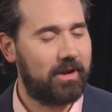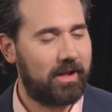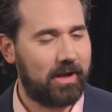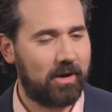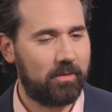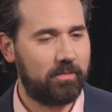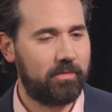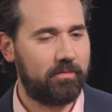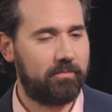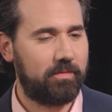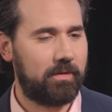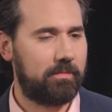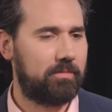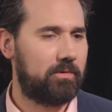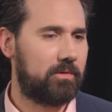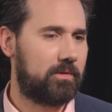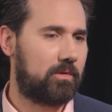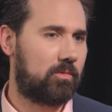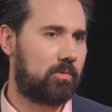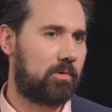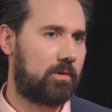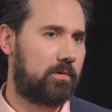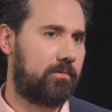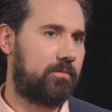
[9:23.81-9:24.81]
help if people in
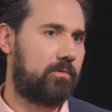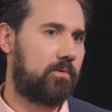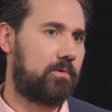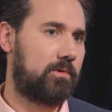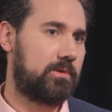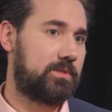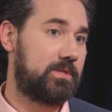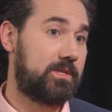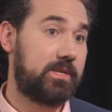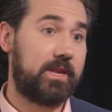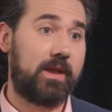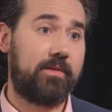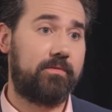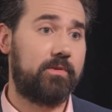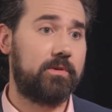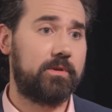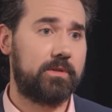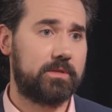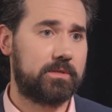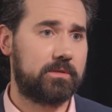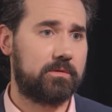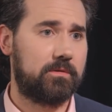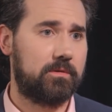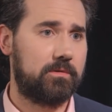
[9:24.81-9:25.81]
the workforce never
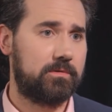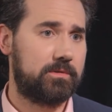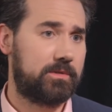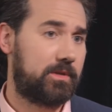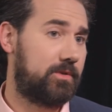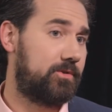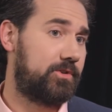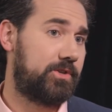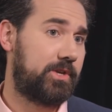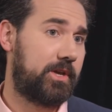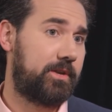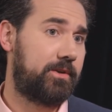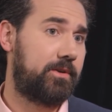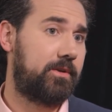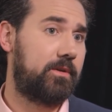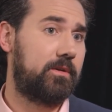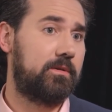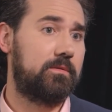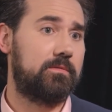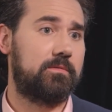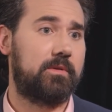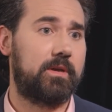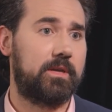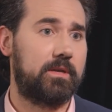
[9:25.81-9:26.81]
disclose their
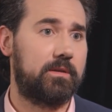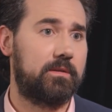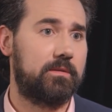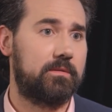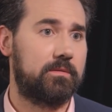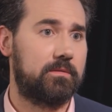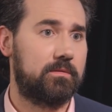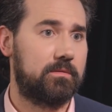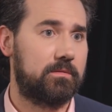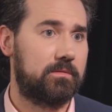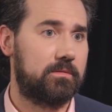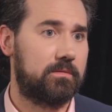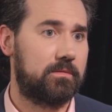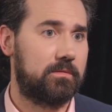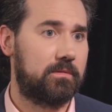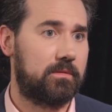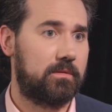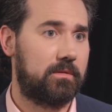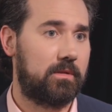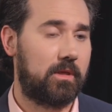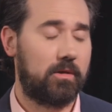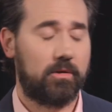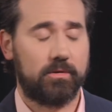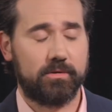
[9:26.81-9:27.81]
gender, like
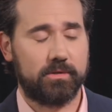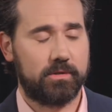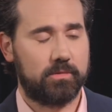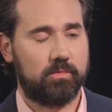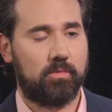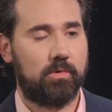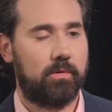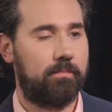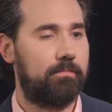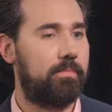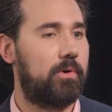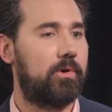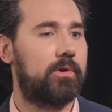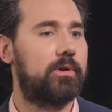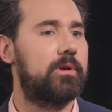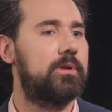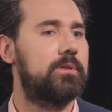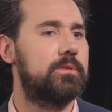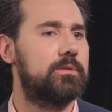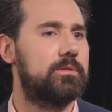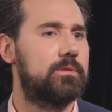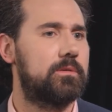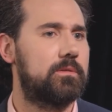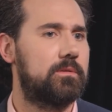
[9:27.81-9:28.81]
they all just wore
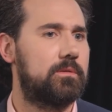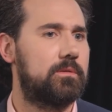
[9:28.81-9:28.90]
burqas?